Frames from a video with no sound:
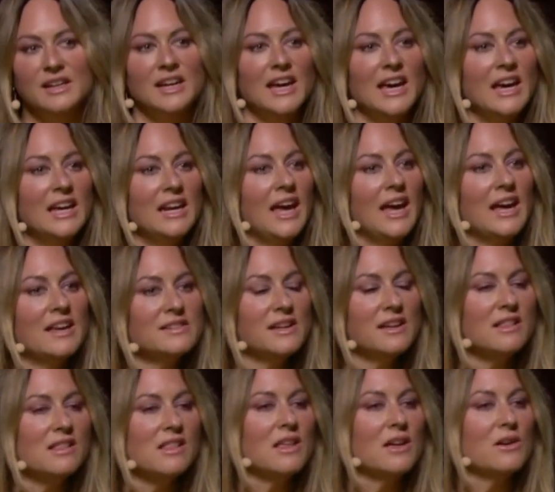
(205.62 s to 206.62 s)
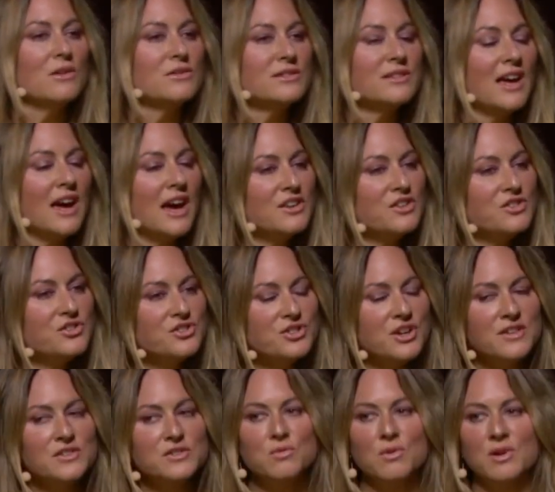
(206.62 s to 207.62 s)
And as I close, I
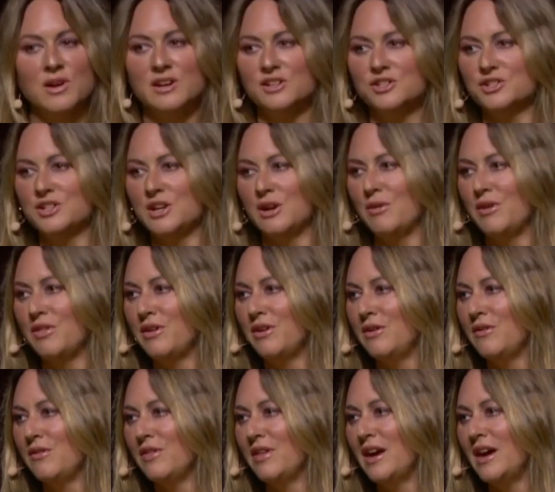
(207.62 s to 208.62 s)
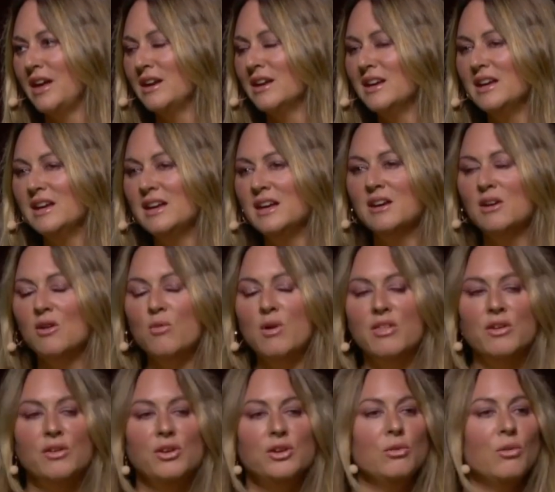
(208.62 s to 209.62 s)
just want to share with you that
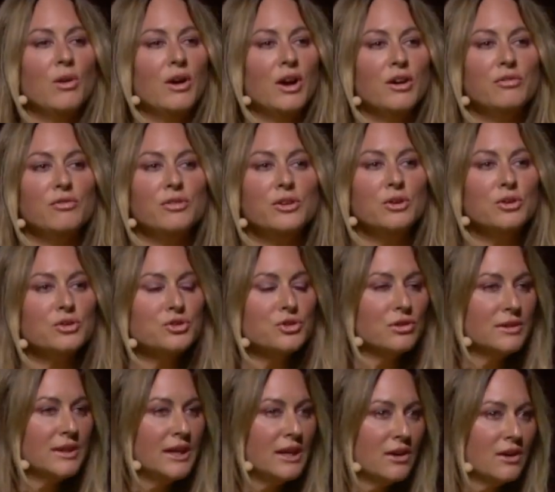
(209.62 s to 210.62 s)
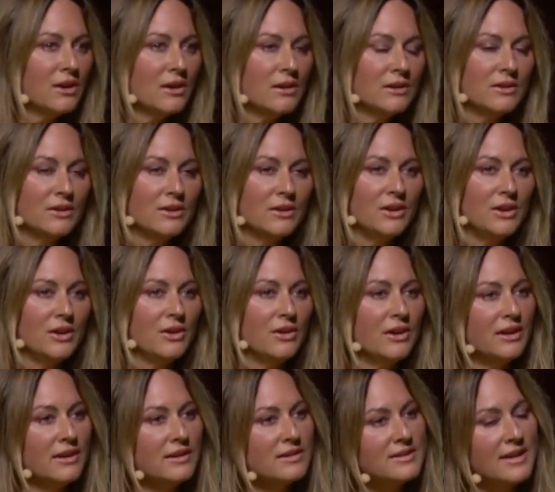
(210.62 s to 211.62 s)
whether you are a future leader, you're an
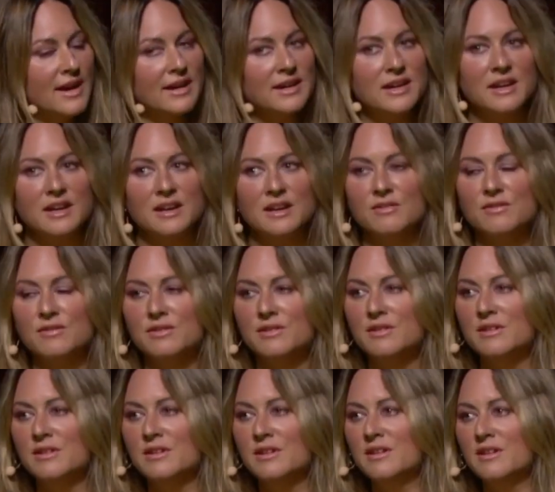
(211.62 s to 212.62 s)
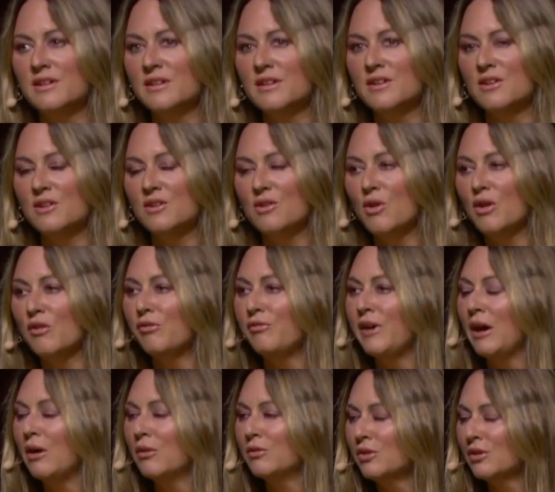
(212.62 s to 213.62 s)
executive, or
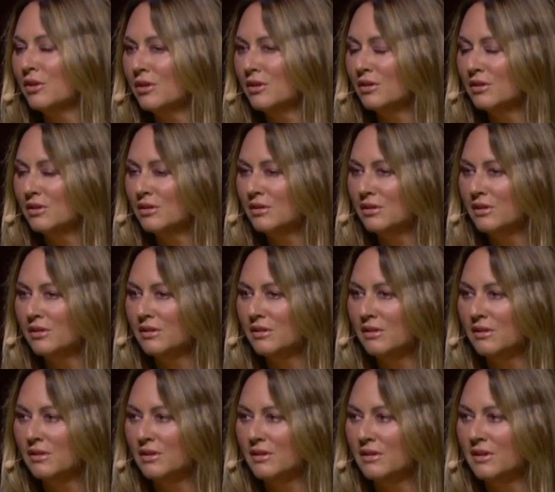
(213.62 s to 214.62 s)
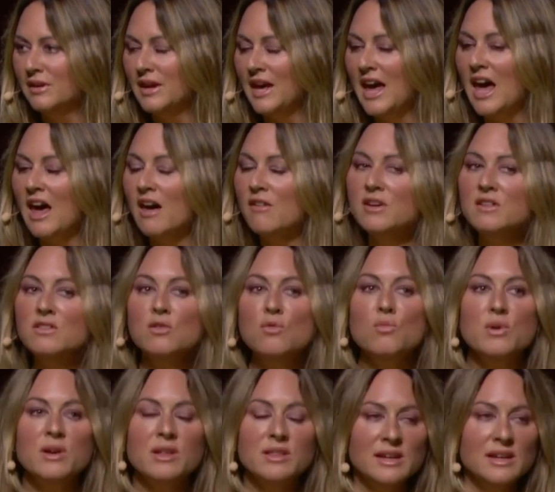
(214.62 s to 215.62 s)
founder, having the
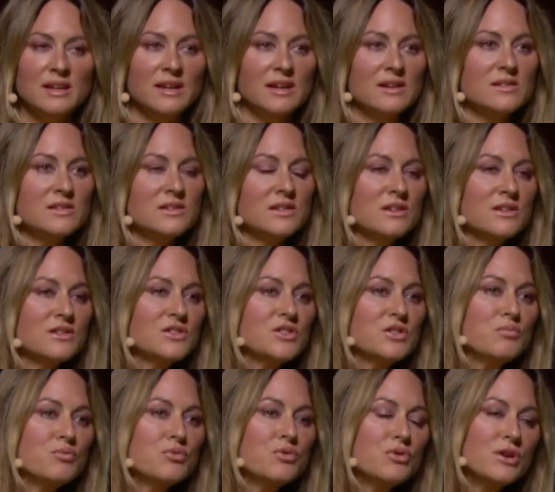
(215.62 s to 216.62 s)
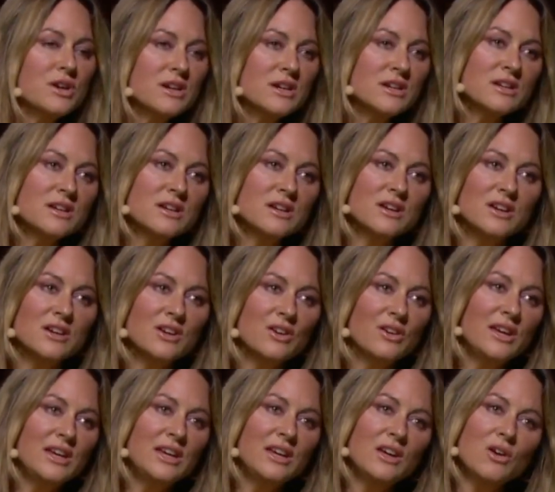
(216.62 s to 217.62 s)
willingness to put your
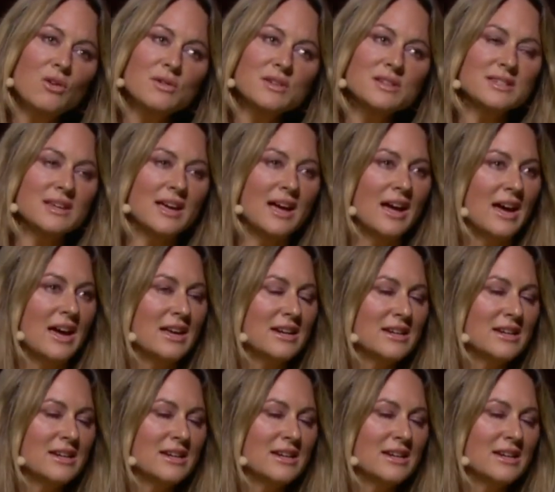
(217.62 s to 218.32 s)
ego aside